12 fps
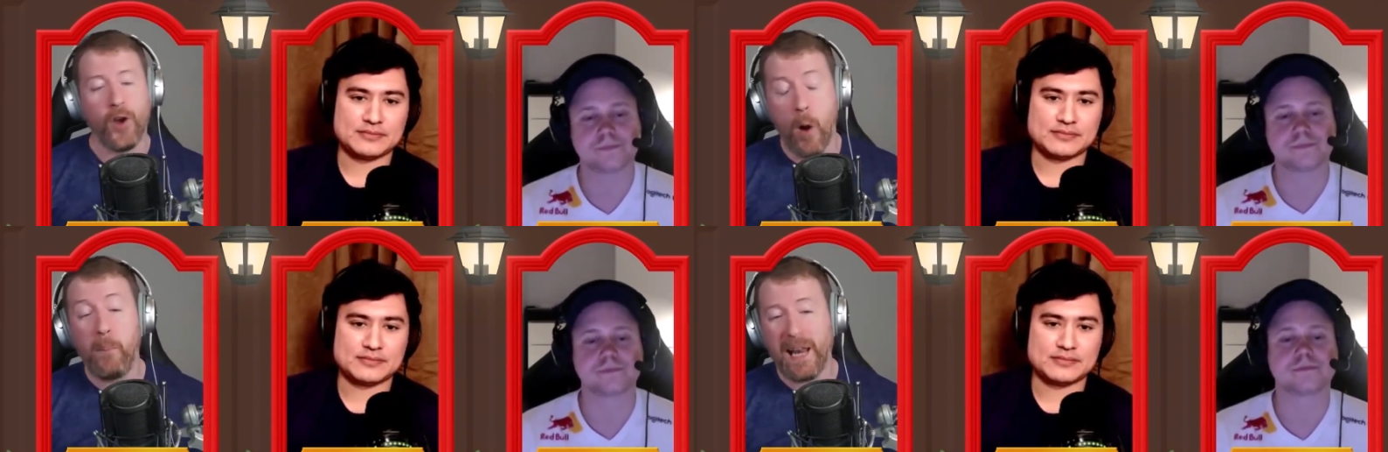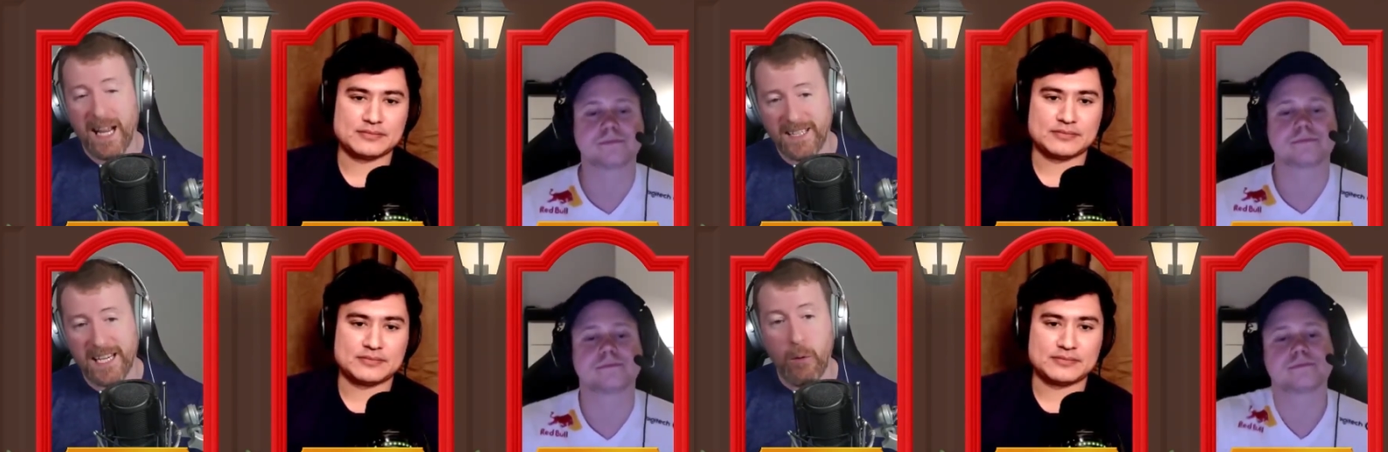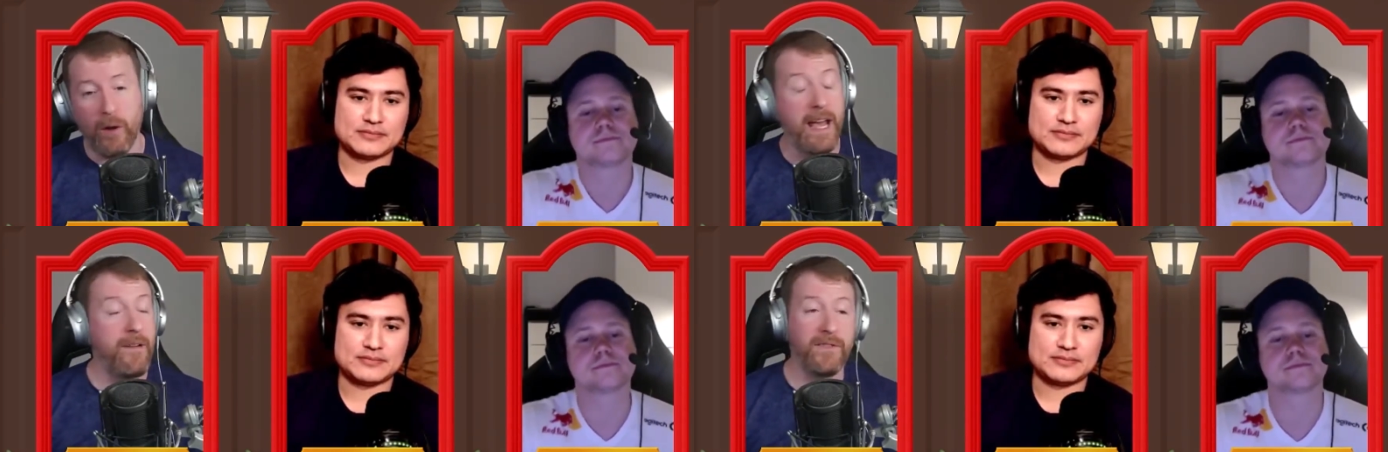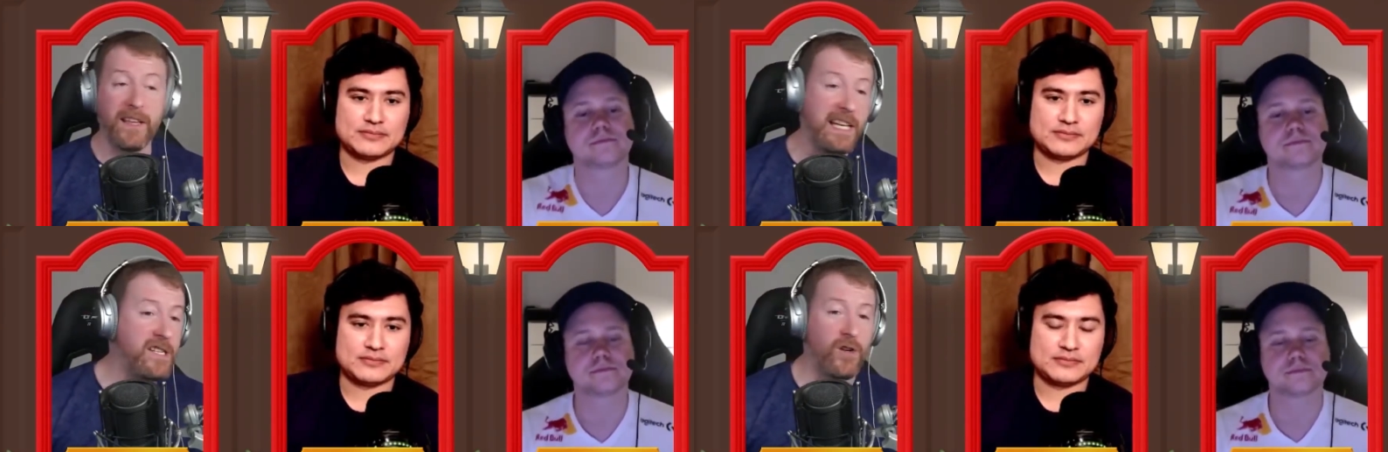Speaker 1: the complexity one I
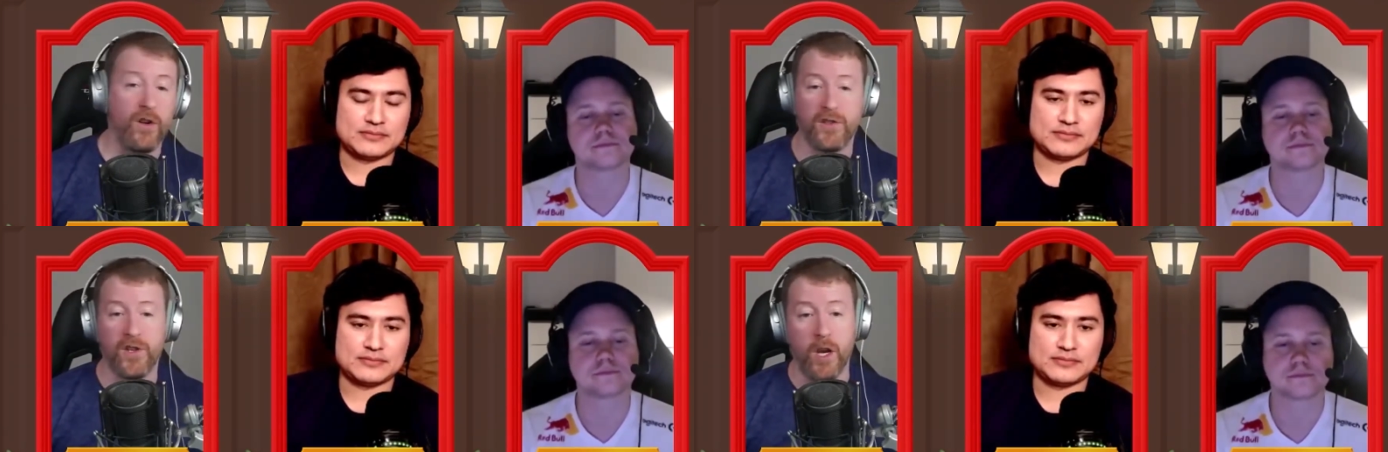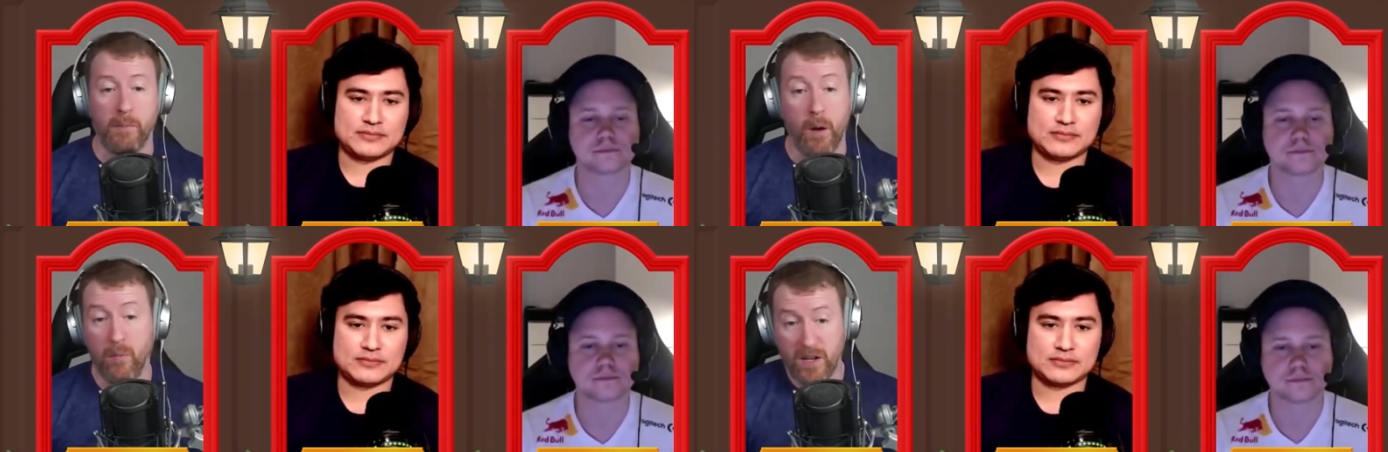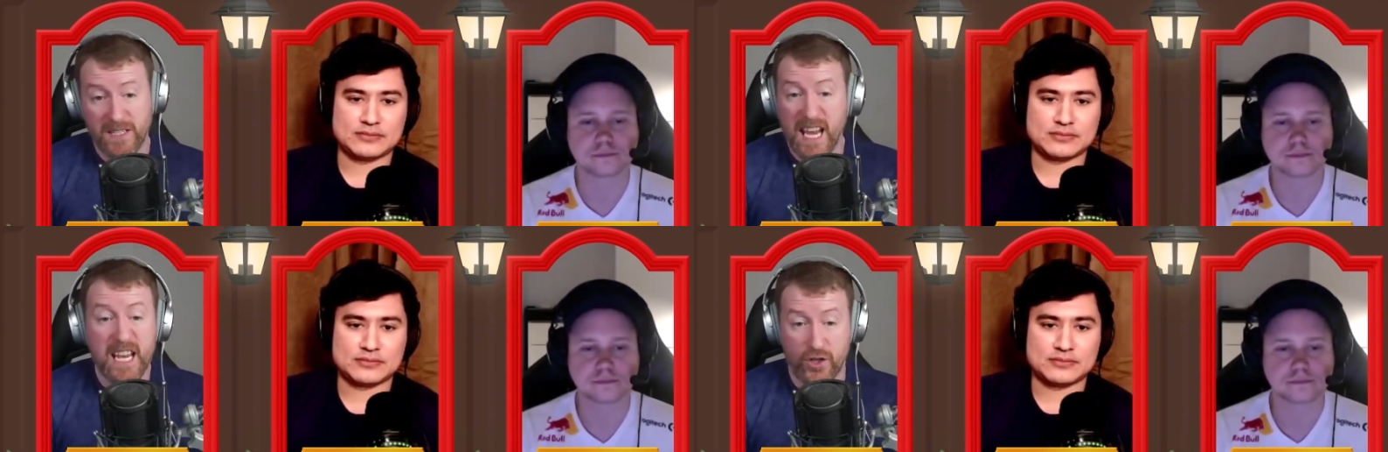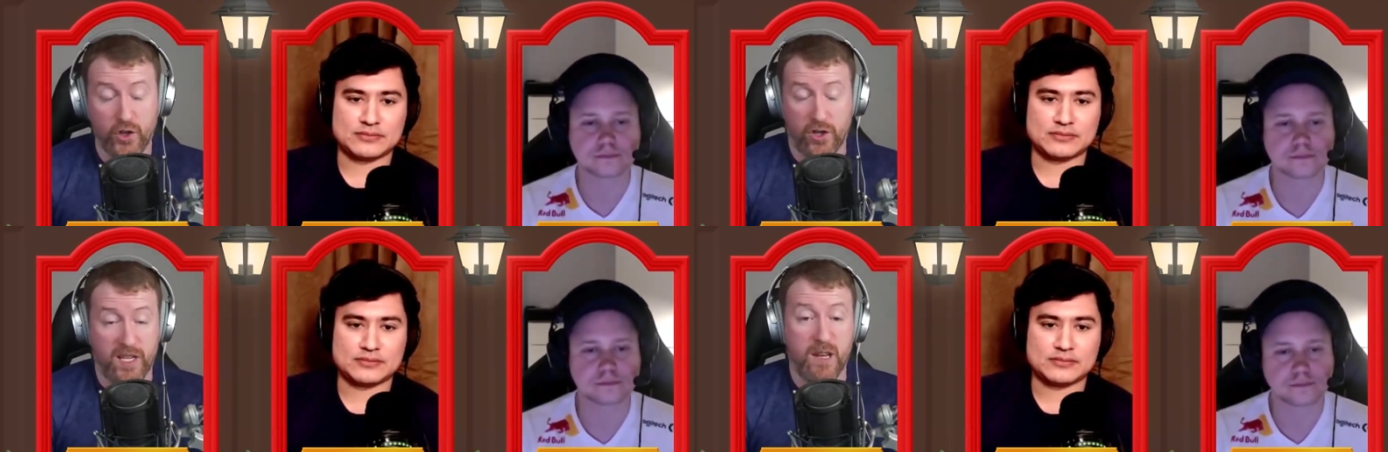have the least concern about because it
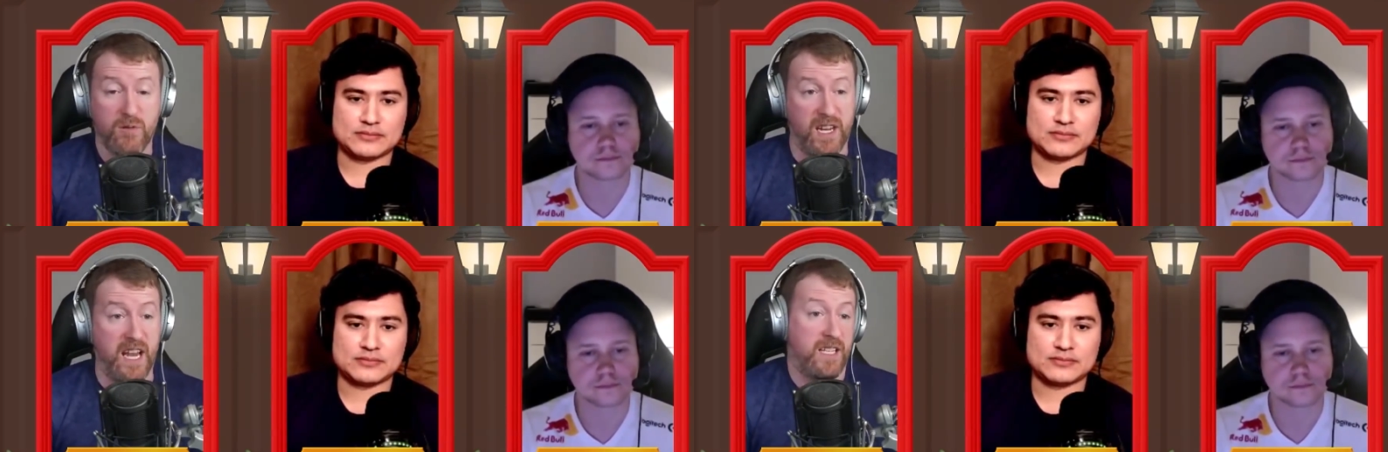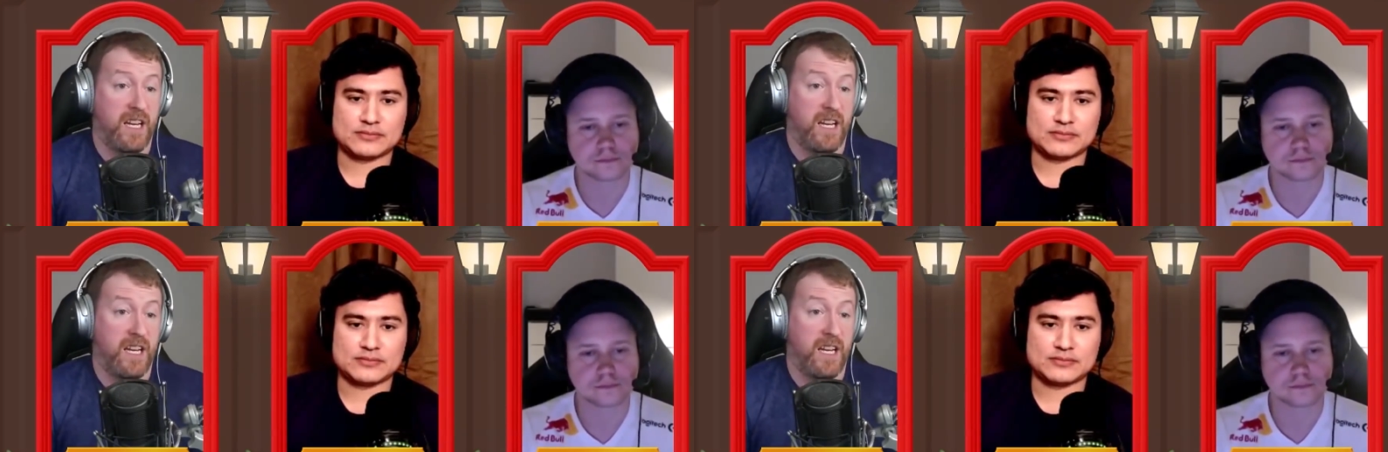is just like you say,